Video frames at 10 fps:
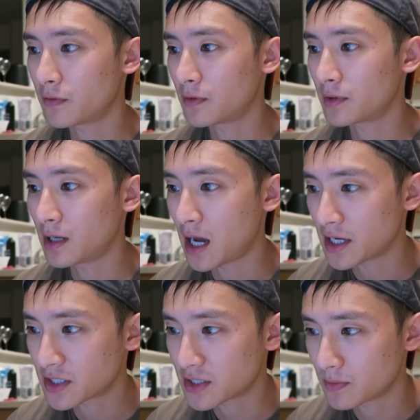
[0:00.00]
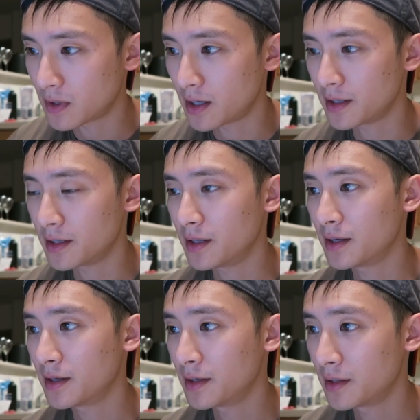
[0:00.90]
for the last one.
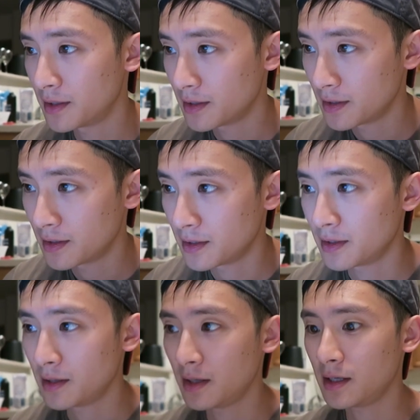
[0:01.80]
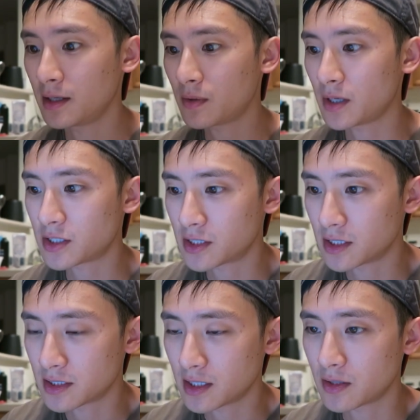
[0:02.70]
Any
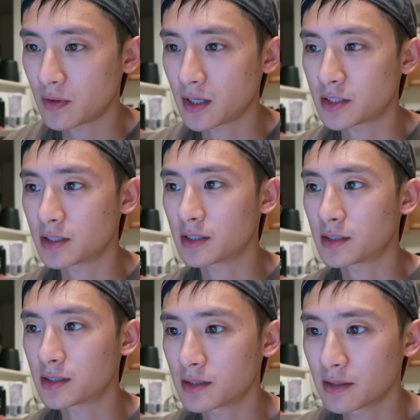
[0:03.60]
questions, any questions?